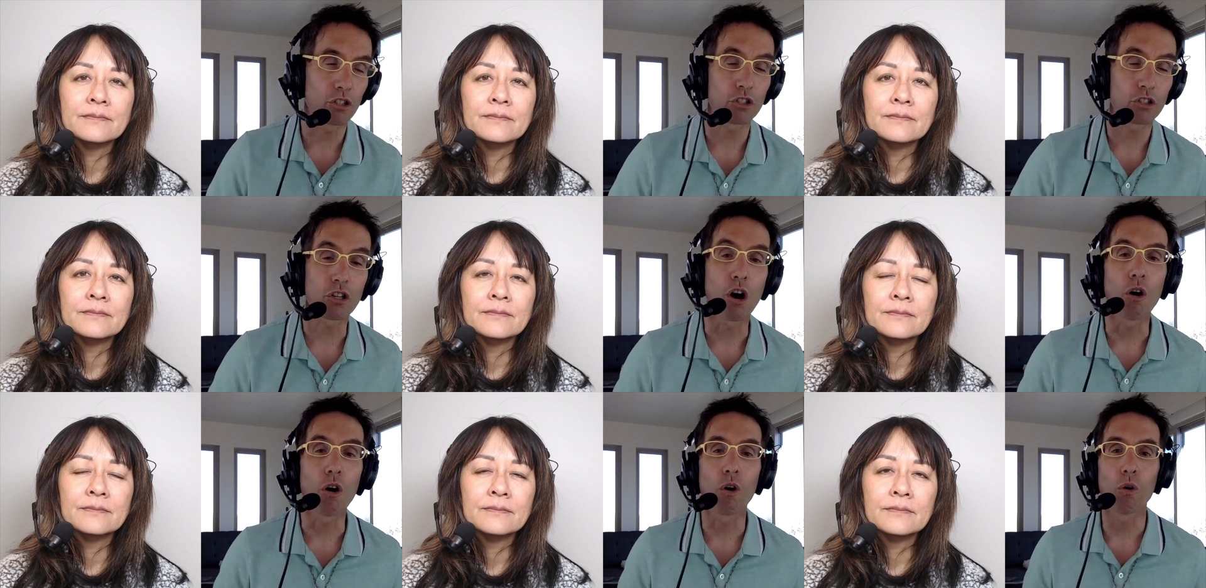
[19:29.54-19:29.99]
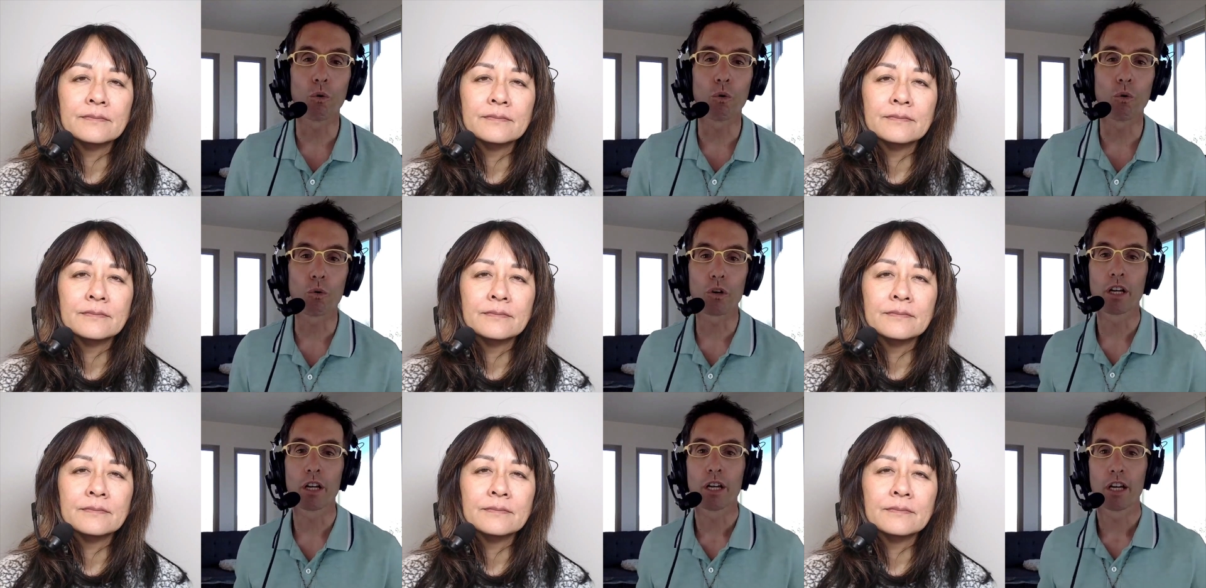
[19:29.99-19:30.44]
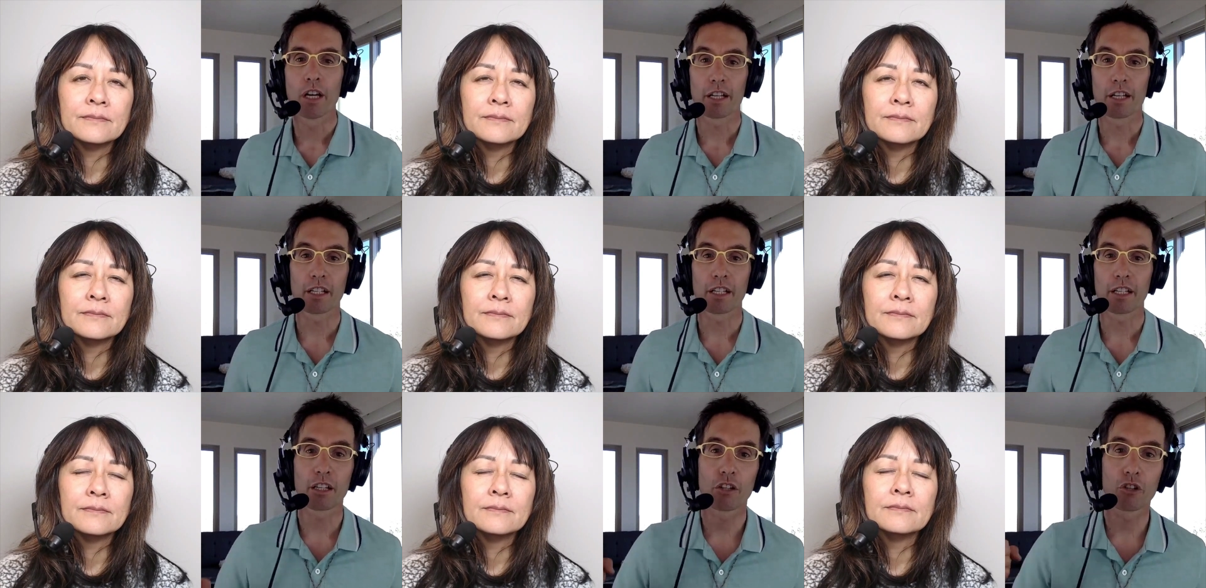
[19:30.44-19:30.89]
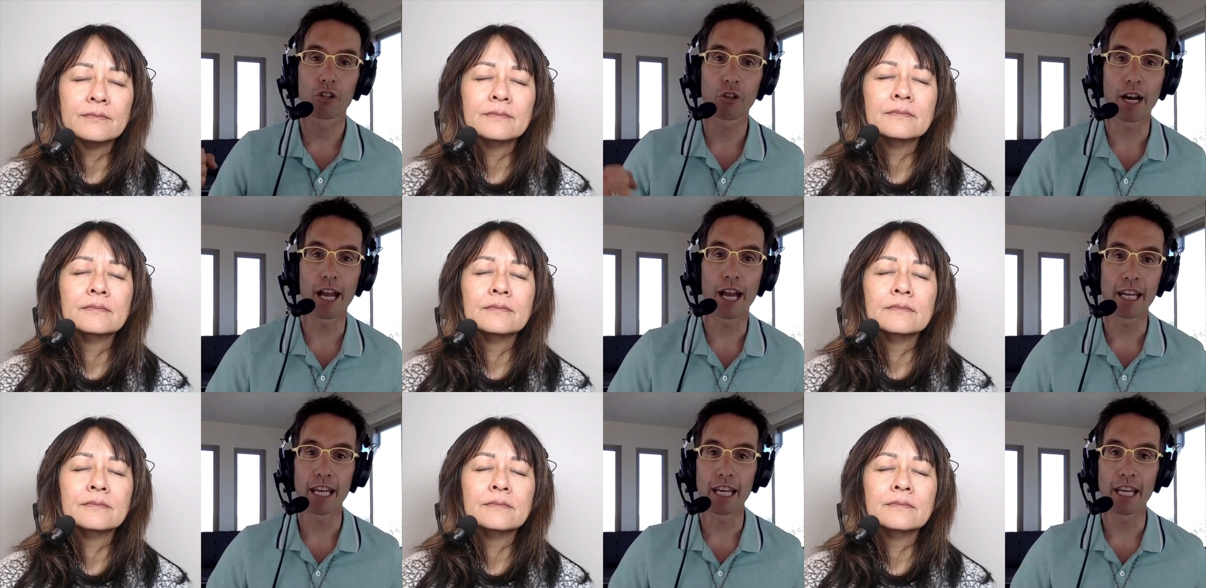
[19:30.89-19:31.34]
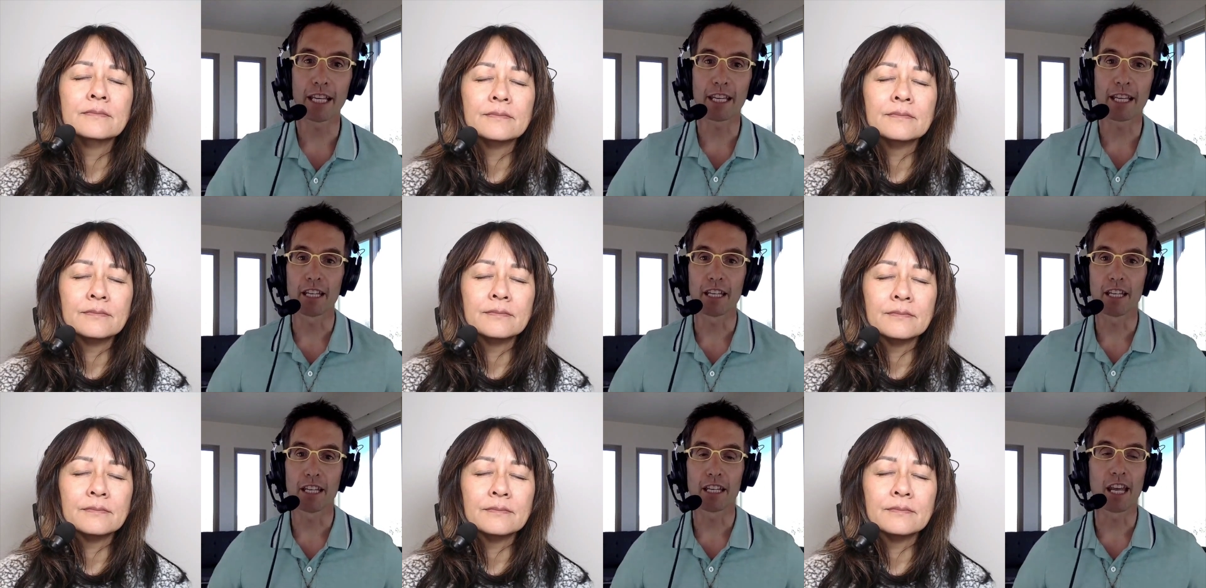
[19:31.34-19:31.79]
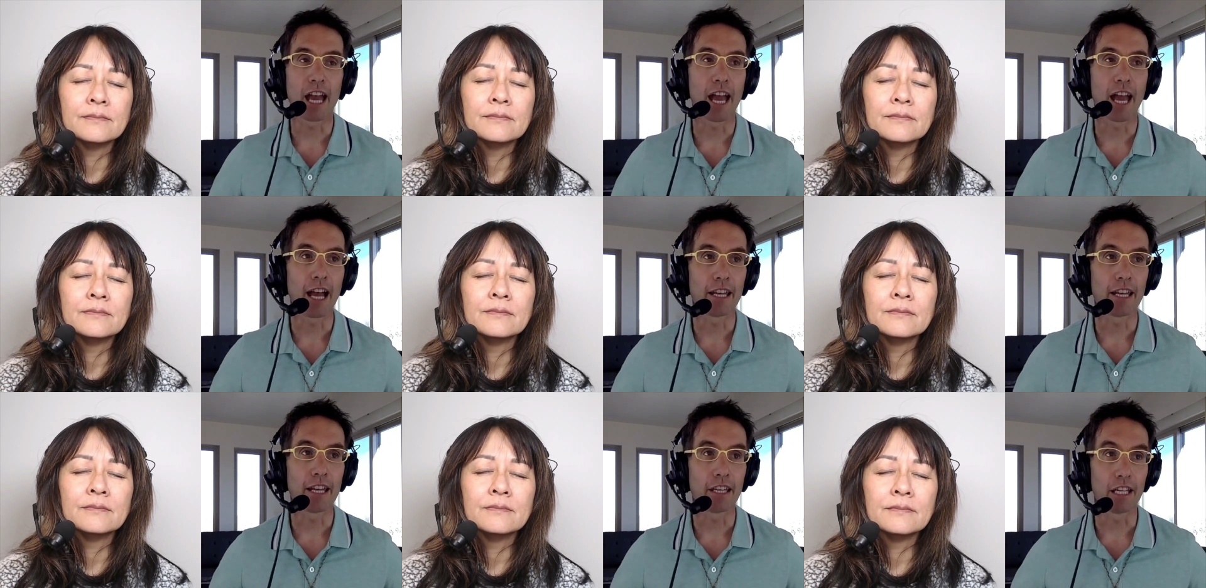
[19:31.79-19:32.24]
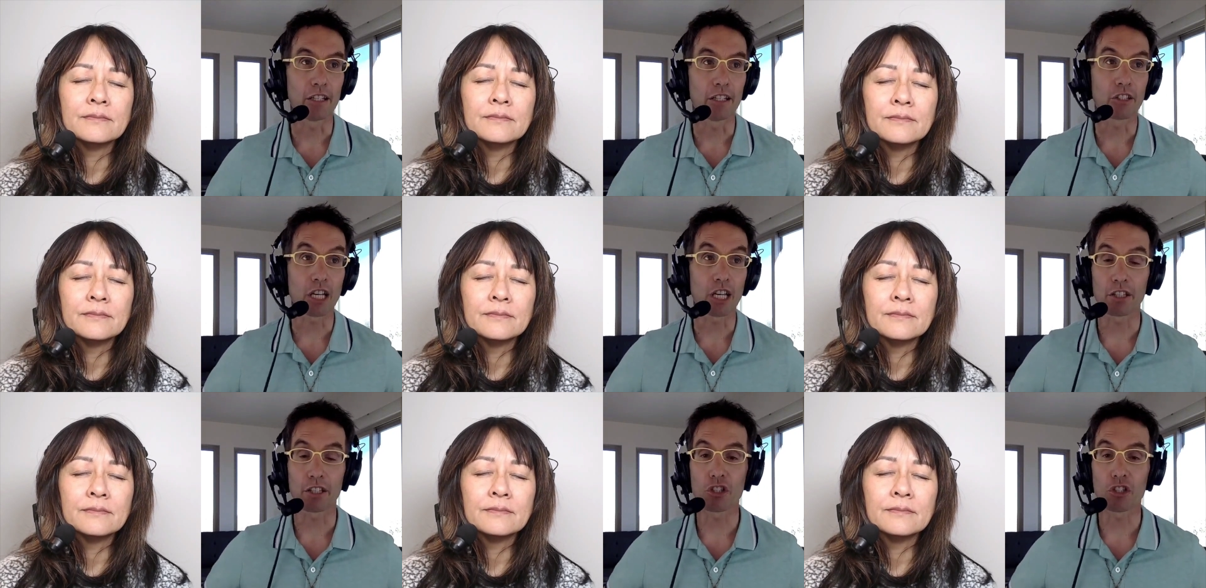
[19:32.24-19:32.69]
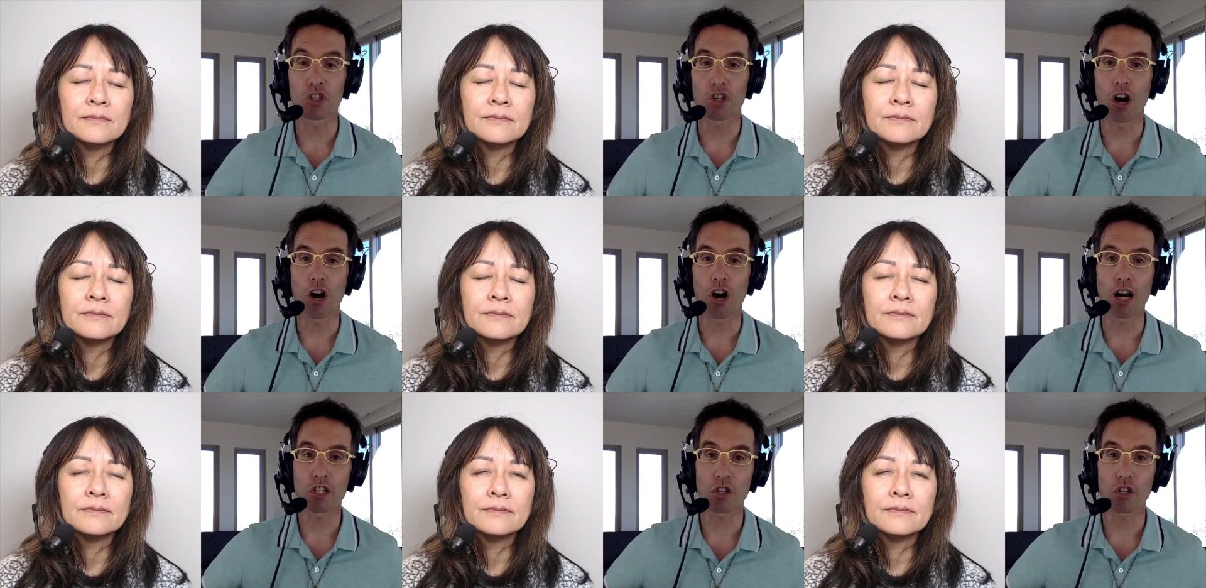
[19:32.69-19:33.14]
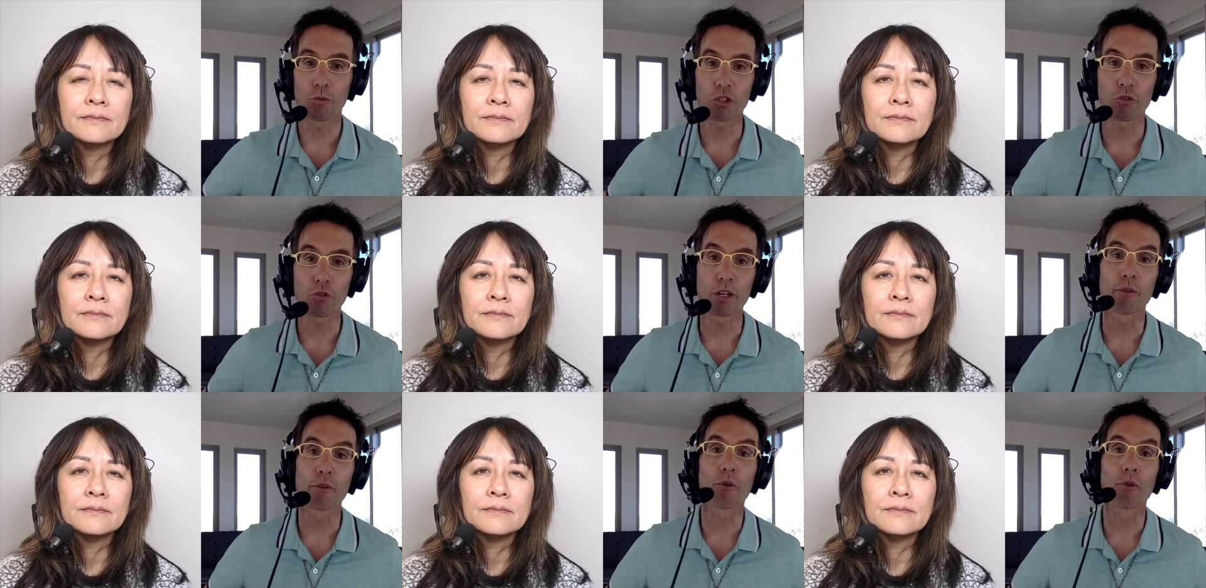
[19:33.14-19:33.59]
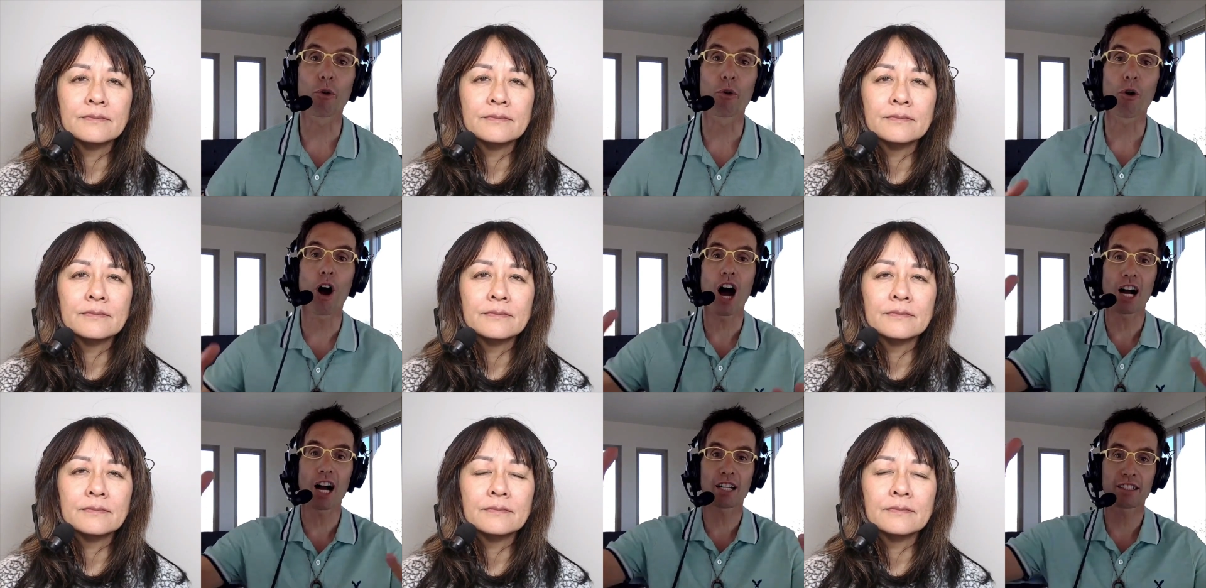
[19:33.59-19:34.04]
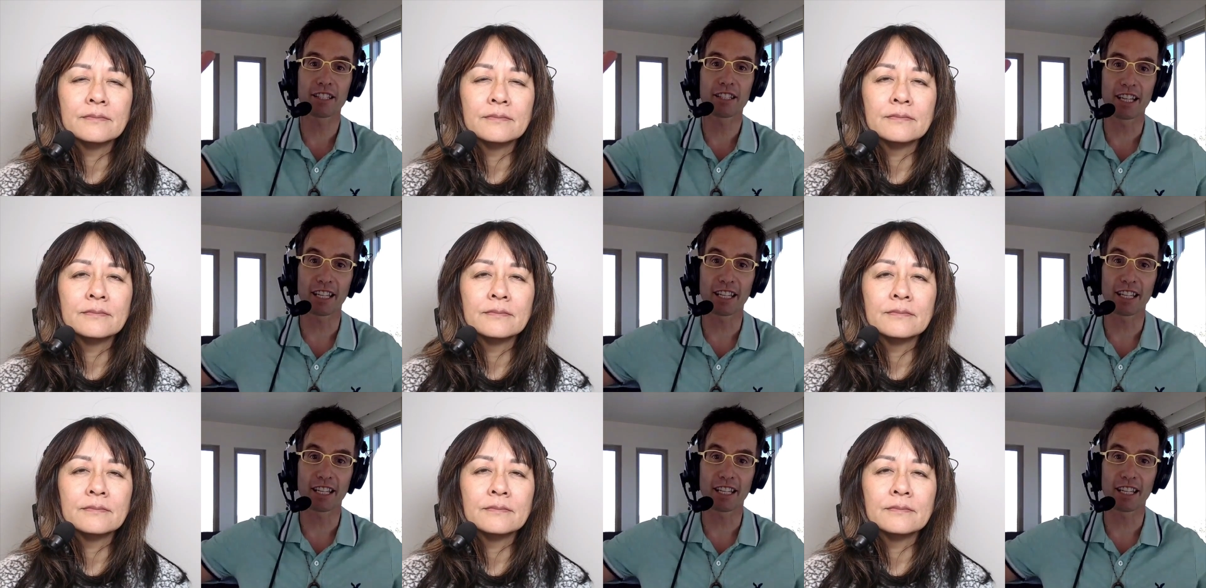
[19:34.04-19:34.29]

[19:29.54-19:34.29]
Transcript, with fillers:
Speaker 1: stone, granite and and it's got the Joshua tree rocks